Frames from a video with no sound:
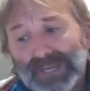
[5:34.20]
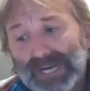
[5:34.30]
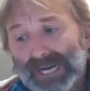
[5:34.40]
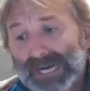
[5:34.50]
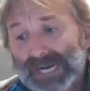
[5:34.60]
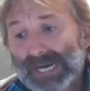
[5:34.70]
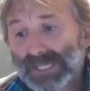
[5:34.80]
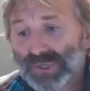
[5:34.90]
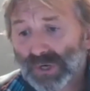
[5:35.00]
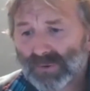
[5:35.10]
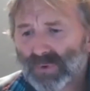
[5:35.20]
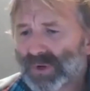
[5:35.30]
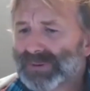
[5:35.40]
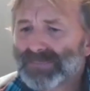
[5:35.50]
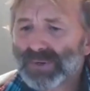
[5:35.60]
And so I wrote a
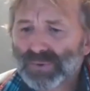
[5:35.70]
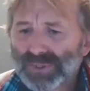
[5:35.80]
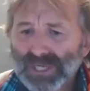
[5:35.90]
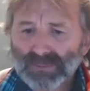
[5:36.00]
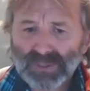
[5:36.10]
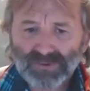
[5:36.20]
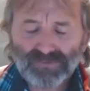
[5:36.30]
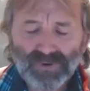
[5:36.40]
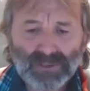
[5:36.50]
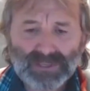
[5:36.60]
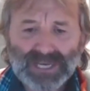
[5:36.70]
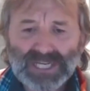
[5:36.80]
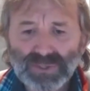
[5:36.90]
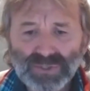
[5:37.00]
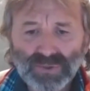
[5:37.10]
paper with a couple of
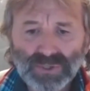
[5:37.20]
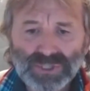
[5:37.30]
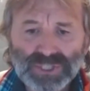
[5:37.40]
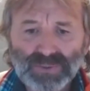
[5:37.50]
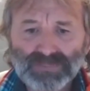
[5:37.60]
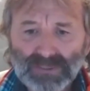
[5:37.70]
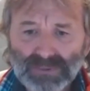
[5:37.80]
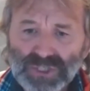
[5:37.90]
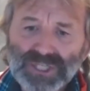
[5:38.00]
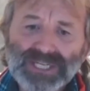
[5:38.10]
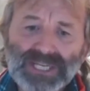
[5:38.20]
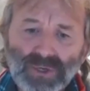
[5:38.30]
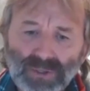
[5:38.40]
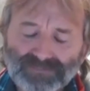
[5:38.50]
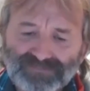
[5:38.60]
gastroenterologists. We published it. It
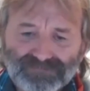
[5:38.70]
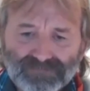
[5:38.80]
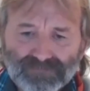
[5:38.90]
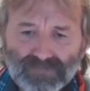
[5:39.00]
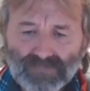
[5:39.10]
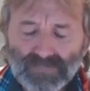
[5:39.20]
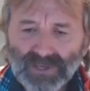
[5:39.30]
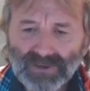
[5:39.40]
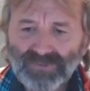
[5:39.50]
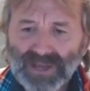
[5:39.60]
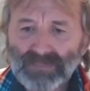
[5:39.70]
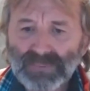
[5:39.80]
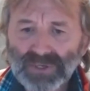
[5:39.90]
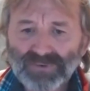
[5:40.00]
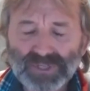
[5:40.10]
got a fair
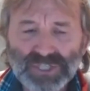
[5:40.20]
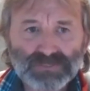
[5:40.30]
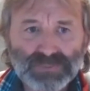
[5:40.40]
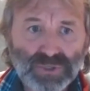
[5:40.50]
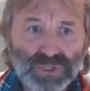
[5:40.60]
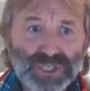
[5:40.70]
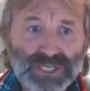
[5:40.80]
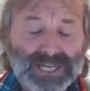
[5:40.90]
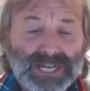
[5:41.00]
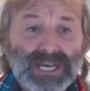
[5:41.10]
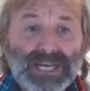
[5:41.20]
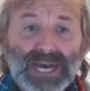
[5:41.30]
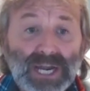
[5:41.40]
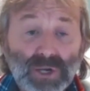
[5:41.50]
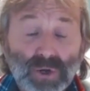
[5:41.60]
bit of exposure.
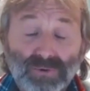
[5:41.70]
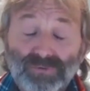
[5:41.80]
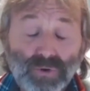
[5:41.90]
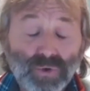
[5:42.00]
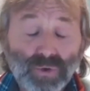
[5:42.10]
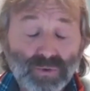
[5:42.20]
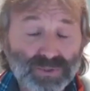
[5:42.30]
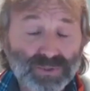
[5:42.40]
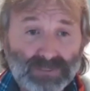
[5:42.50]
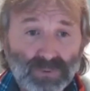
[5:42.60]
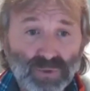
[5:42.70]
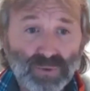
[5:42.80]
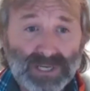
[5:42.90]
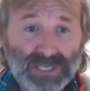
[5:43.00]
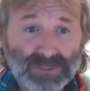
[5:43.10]
And I got phone calls from people who
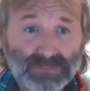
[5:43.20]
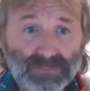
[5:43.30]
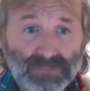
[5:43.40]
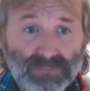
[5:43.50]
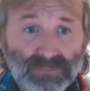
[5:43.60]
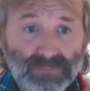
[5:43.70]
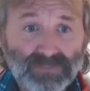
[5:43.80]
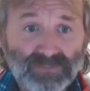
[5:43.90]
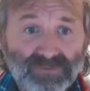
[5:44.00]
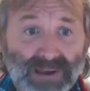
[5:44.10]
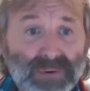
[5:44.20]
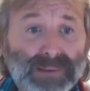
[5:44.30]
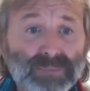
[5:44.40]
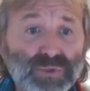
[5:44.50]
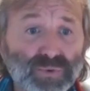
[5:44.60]
had family
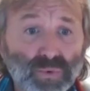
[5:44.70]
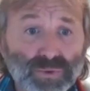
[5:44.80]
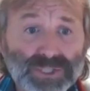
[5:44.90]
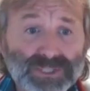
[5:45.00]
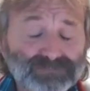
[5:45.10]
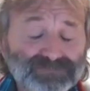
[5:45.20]
members with autism.